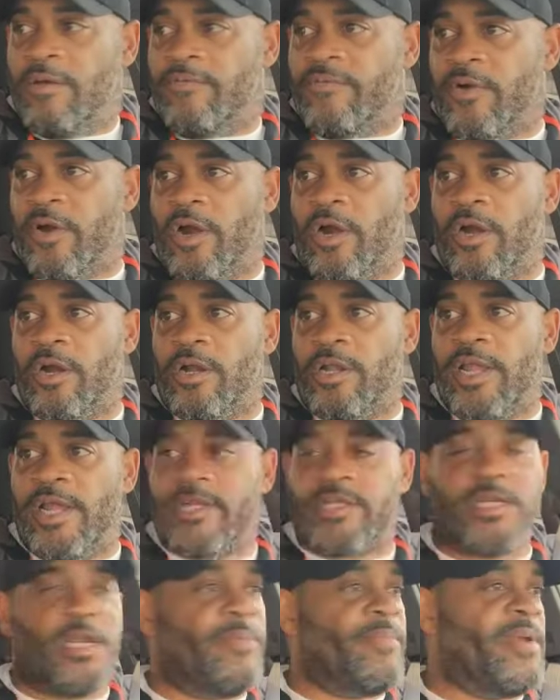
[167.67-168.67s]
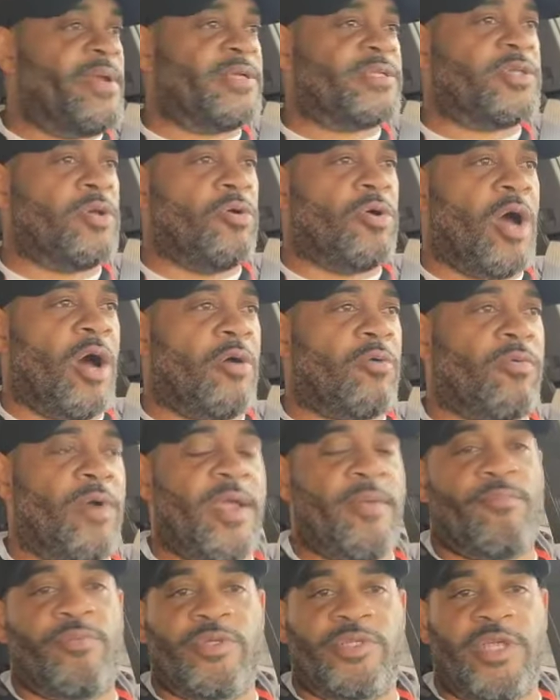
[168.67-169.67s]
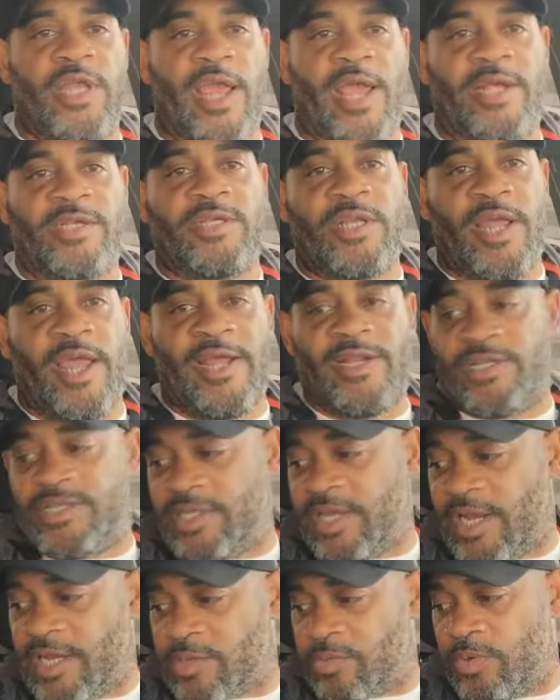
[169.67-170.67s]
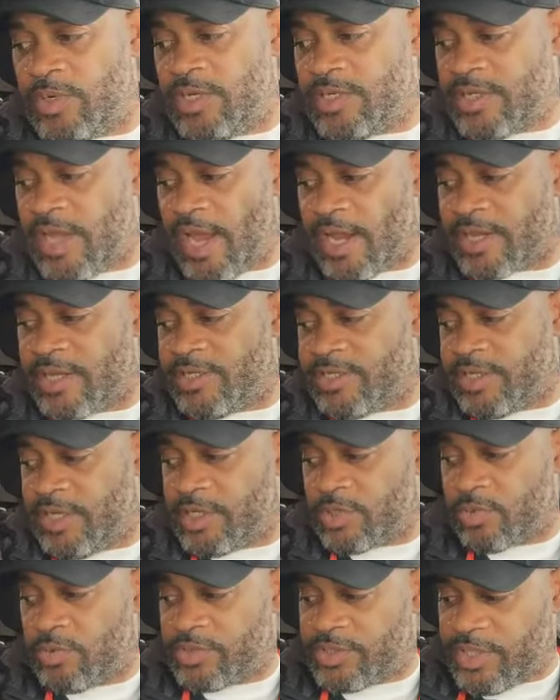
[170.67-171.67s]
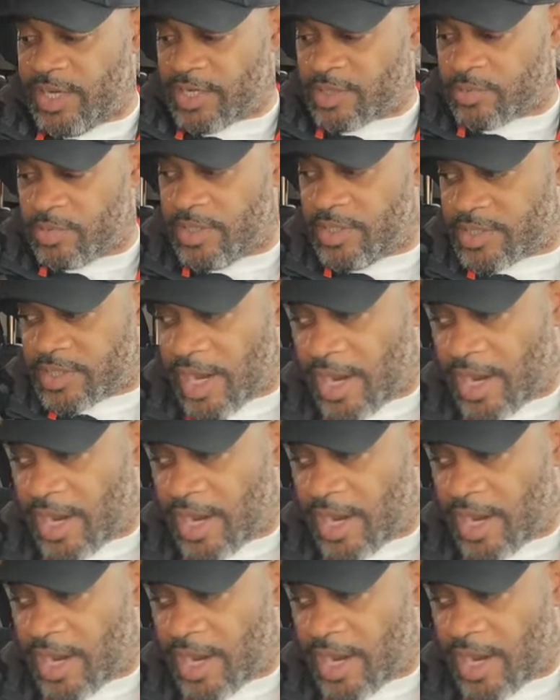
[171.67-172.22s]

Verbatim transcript: for her allegedly being so-called raped when she actually had sex with this guy, consensual sex with this